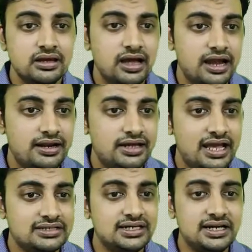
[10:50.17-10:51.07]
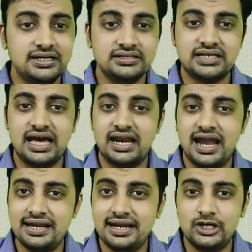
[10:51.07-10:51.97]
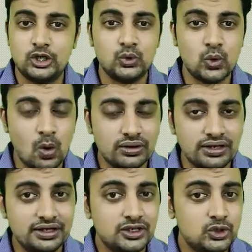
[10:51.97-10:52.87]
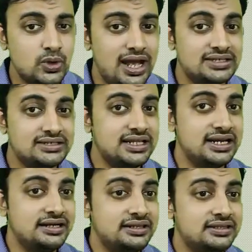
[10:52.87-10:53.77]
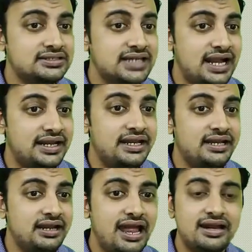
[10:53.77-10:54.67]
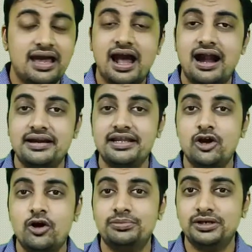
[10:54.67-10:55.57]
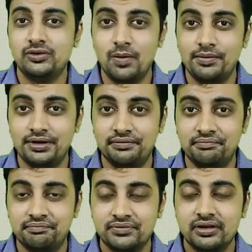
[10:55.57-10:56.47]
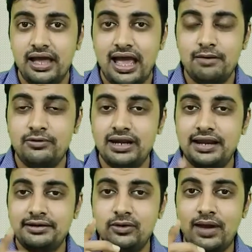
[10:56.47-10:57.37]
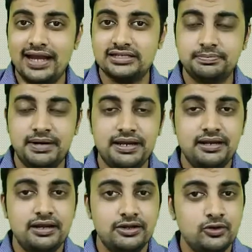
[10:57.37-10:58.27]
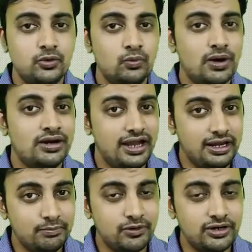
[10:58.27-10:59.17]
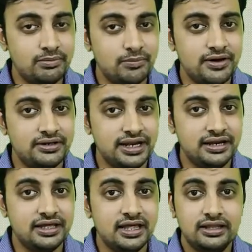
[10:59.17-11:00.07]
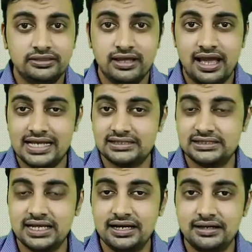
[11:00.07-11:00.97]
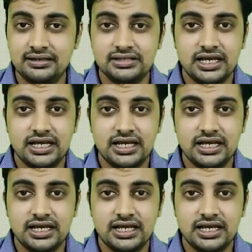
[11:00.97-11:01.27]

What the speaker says: and accelerators are added to concrete to accelerate the setting and hardening of the concrete. I would like to explain you one important point, that the accelerators